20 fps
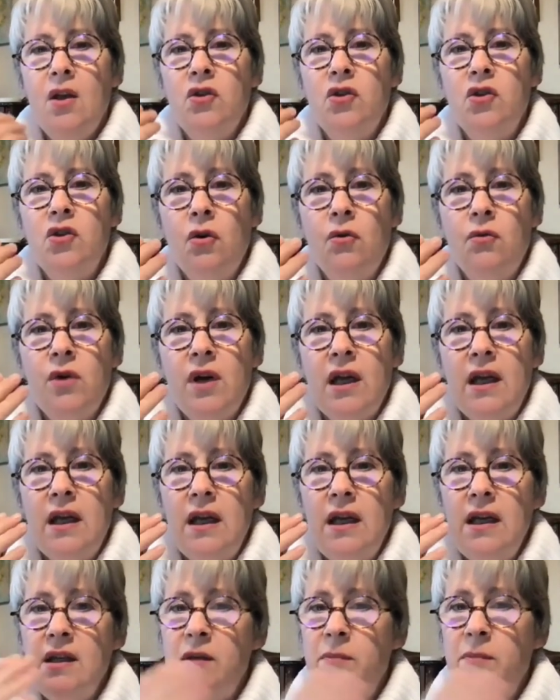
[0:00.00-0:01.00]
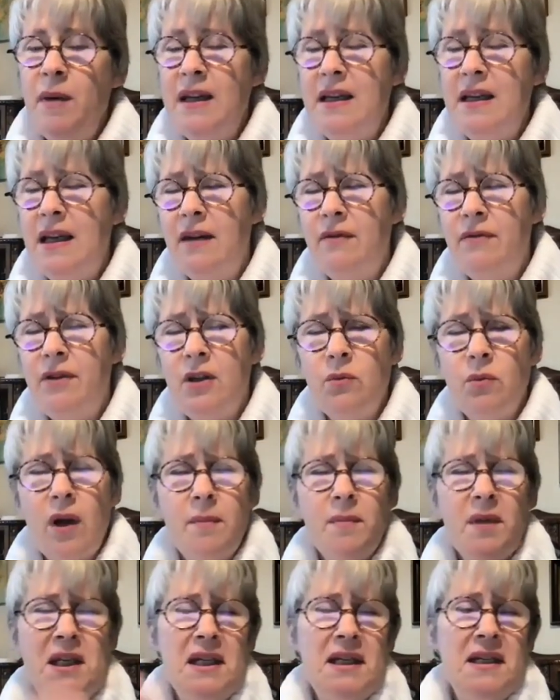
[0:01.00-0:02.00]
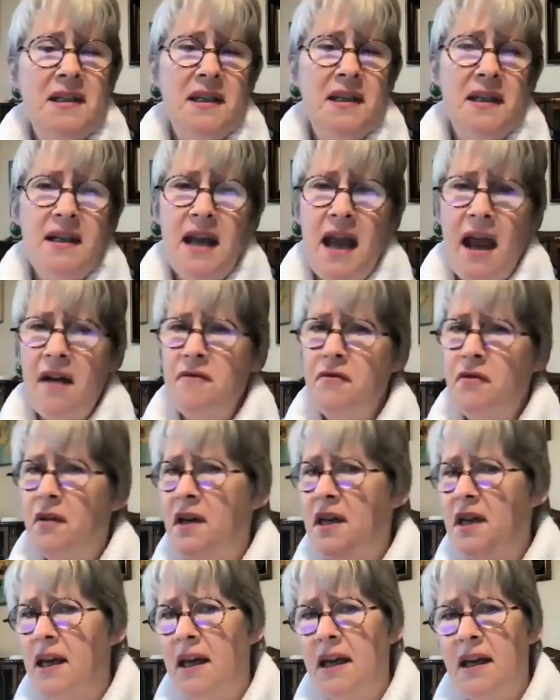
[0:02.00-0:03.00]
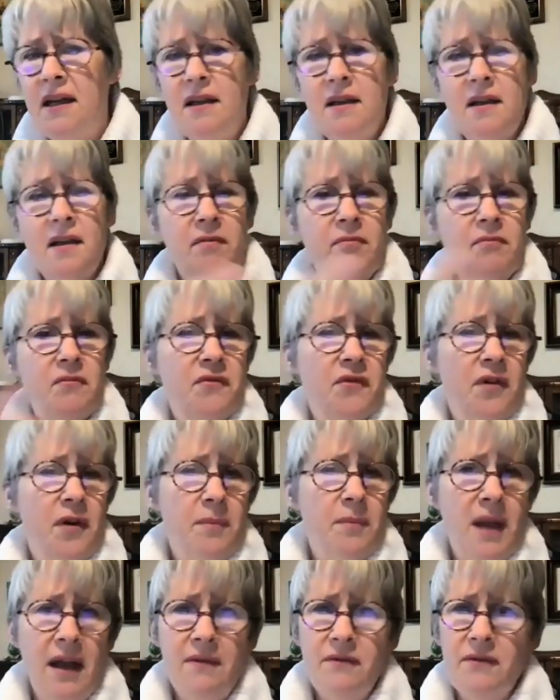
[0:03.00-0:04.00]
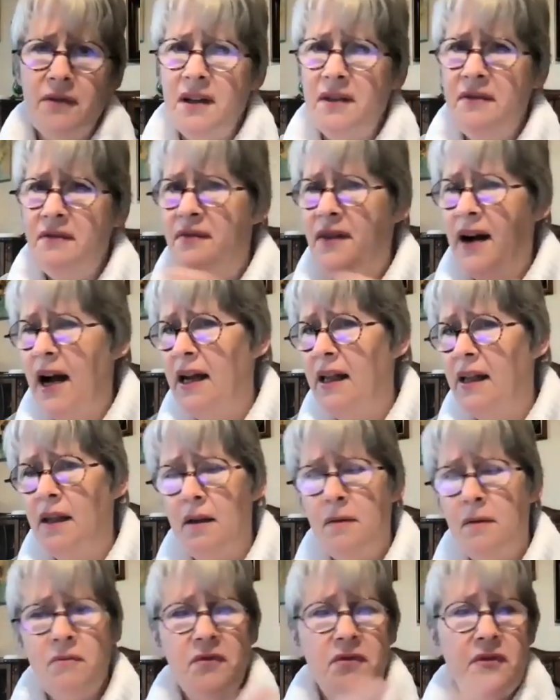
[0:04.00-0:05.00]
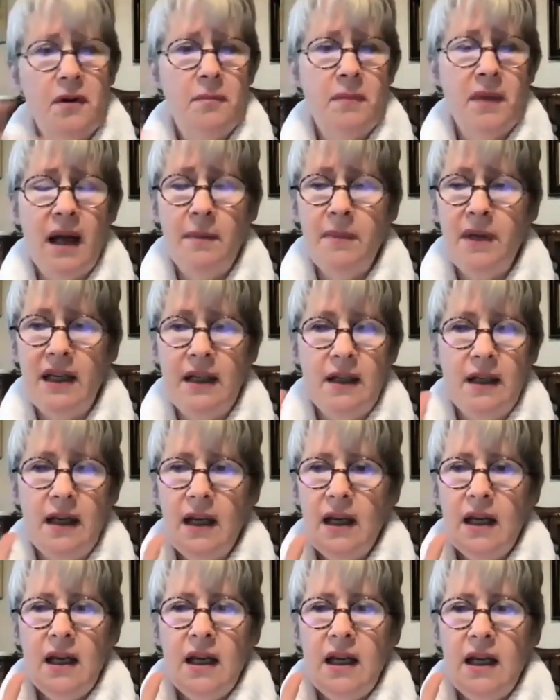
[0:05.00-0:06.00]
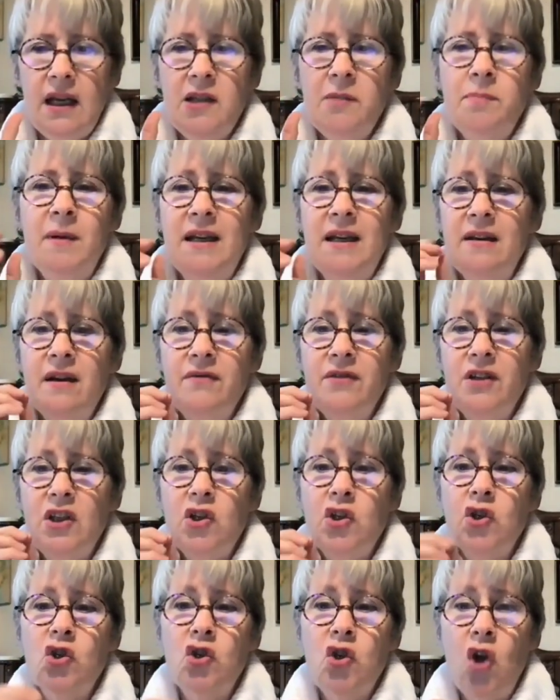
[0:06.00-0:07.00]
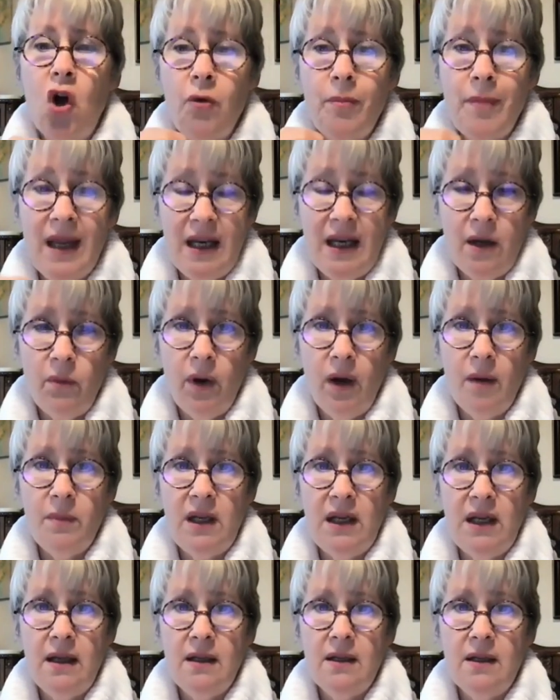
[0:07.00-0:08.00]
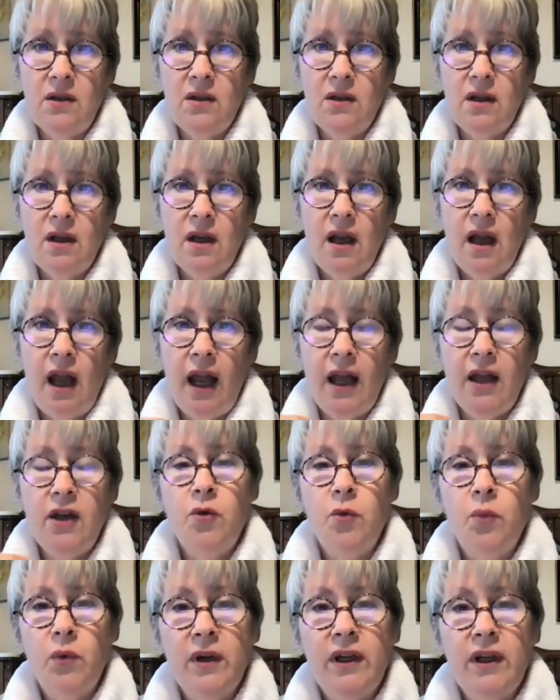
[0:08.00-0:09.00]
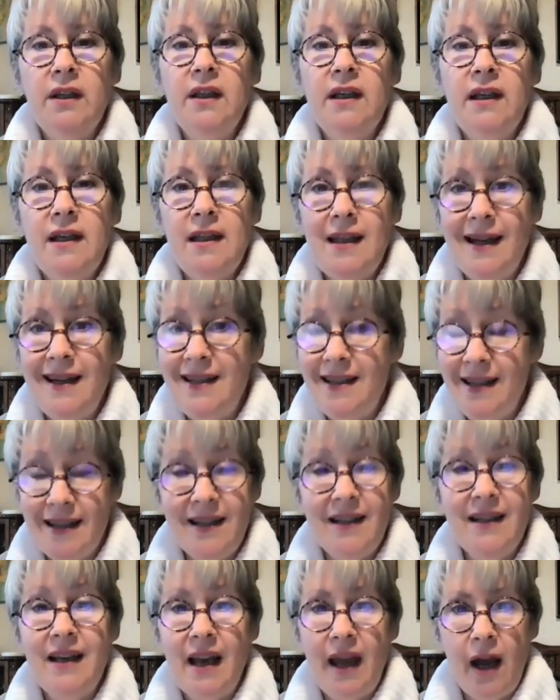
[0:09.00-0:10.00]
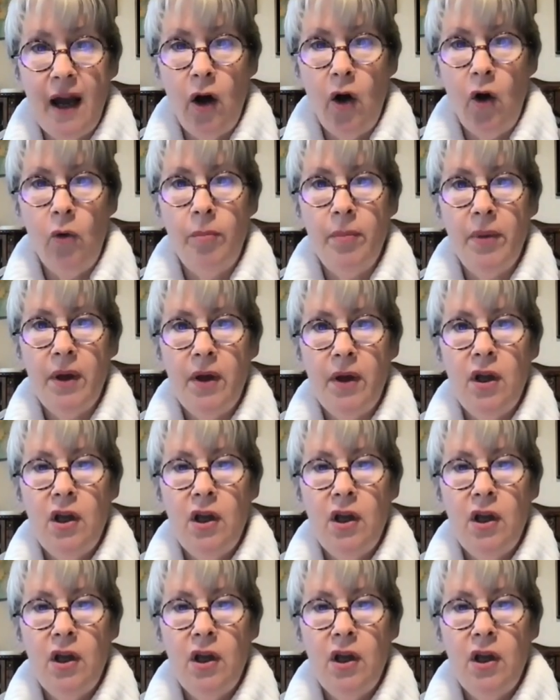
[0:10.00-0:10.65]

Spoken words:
So he's been given remedies in every kingdom, from every phylum, he's been given so many remedies, and really they didn't help.